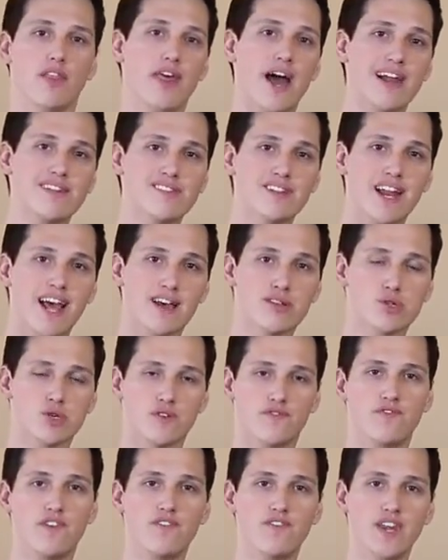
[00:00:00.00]
That's an
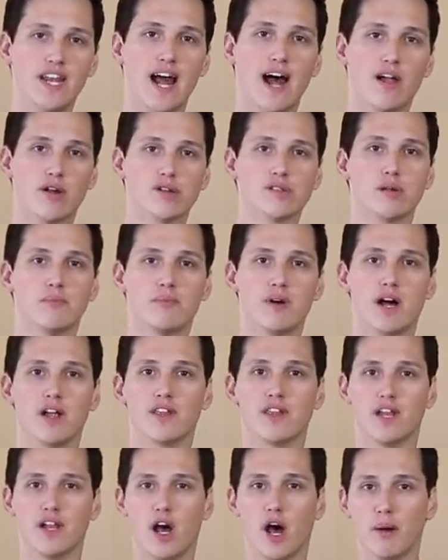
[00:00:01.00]
extra $50 a
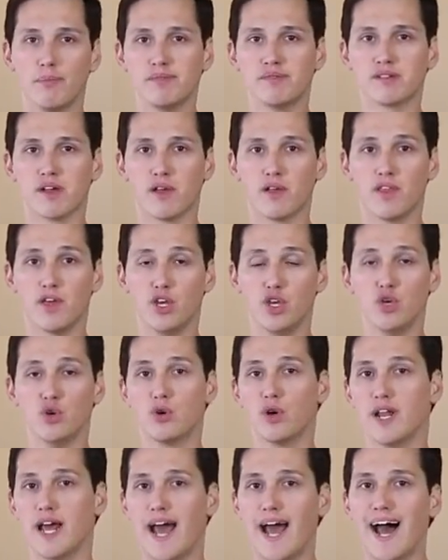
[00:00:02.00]
month in upsell that you
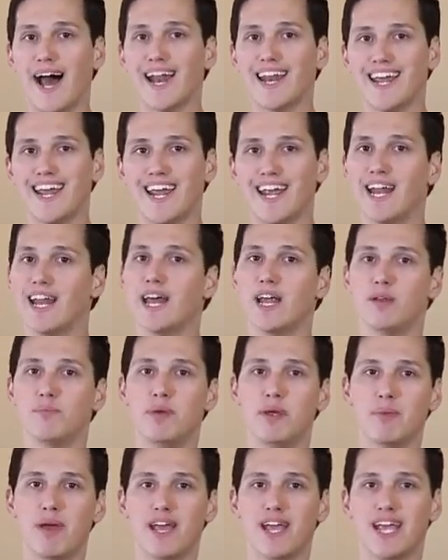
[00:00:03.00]
could add in
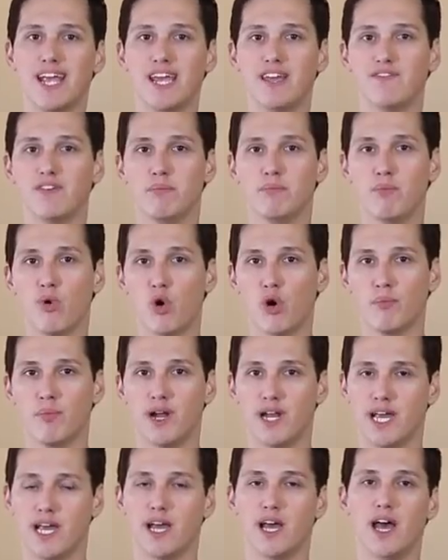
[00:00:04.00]
and be making even more
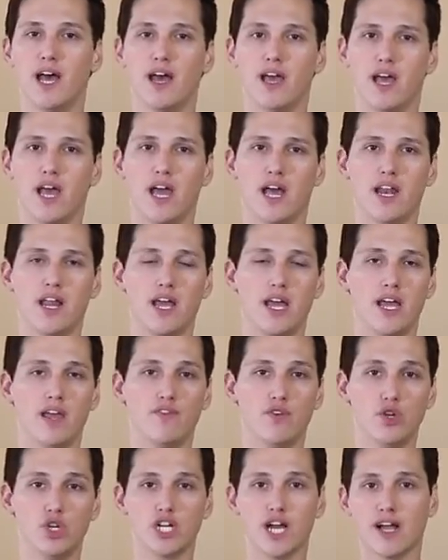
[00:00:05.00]
money. And
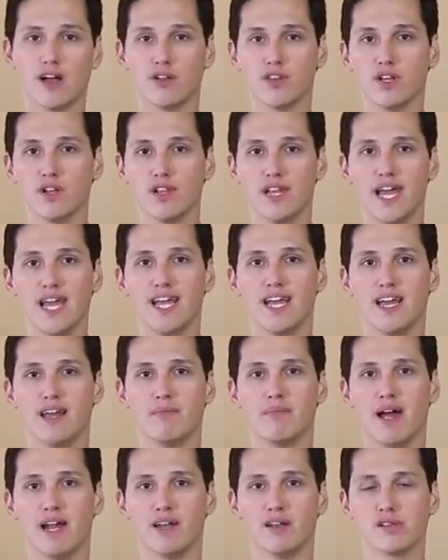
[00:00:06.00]
if you check out the link
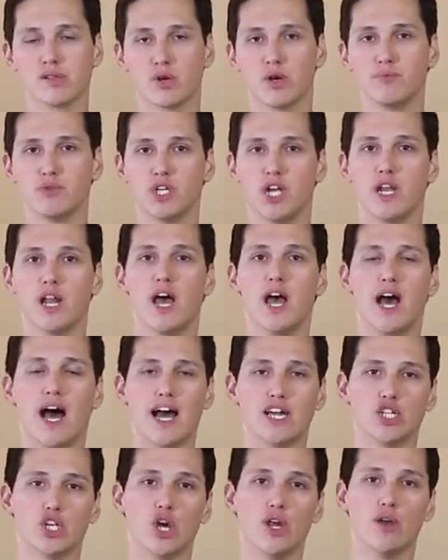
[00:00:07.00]
in my description,
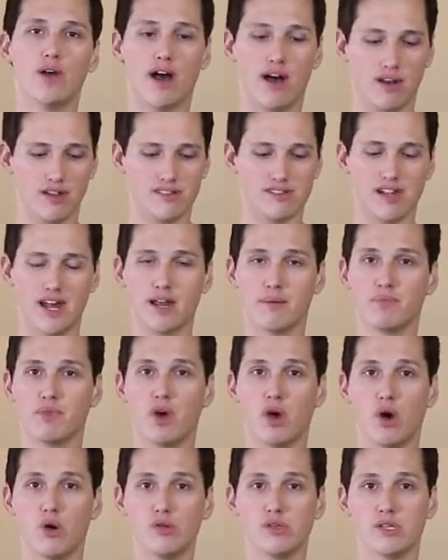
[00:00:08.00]
I show you how to set up
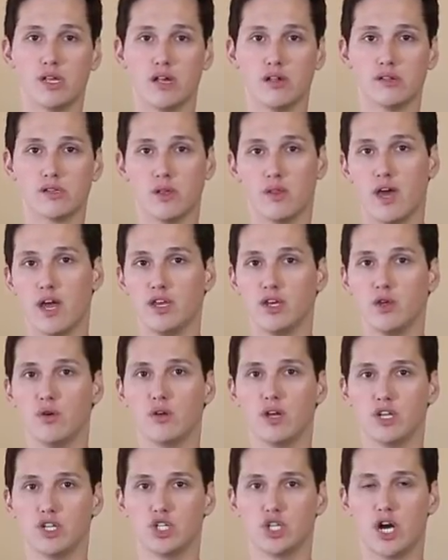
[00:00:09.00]
the hosting so that
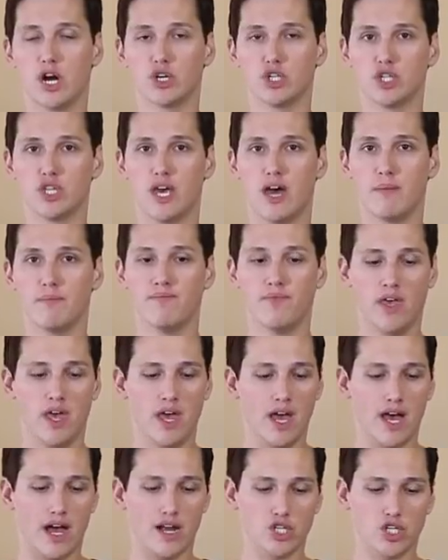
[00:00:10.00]
you can charge them.
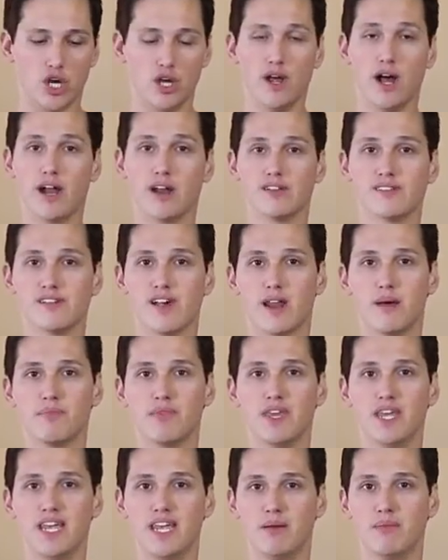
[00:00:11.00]
I show you how to set
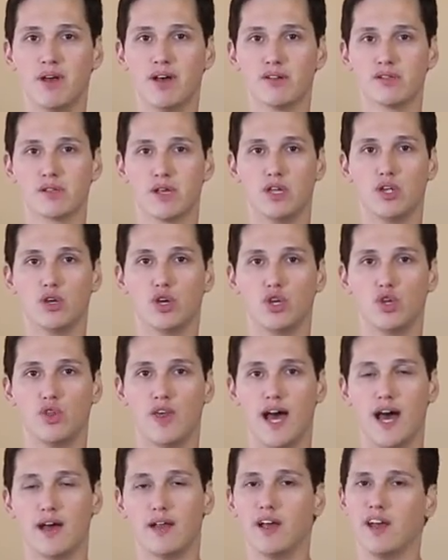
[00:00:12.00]
up the email so that you can do
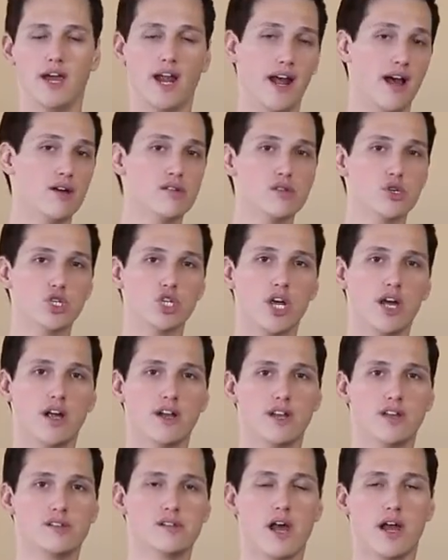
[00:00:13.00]
that. And I also show you
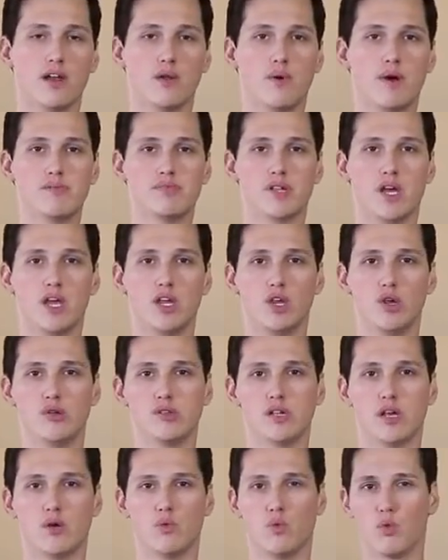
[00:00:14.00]
how to design a website
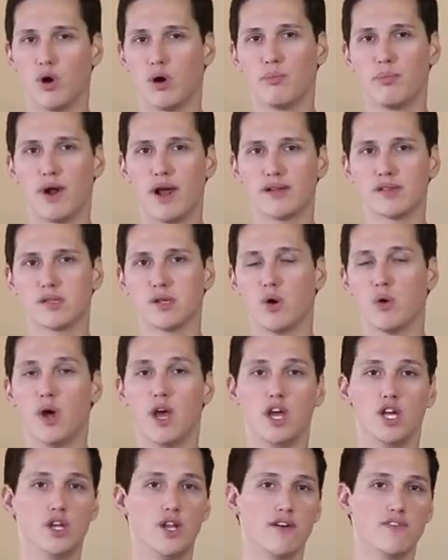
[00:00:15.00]
using WordPress. So
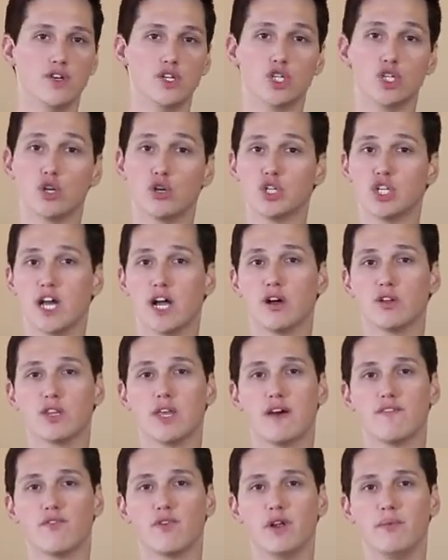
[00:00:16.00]
you definitely should go check out
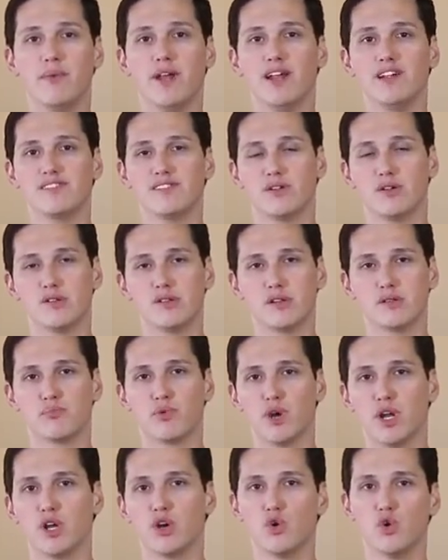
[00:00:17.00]
that free mini series. It's
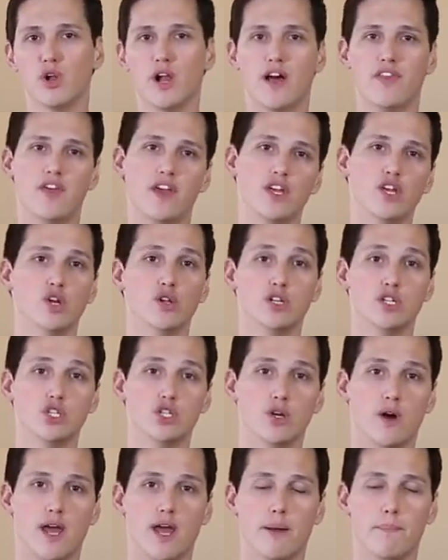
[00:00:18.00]
pretty cool. I think you'll
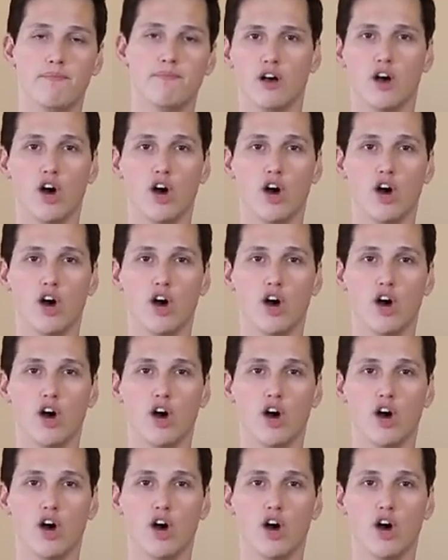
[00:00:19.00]
enjoy it.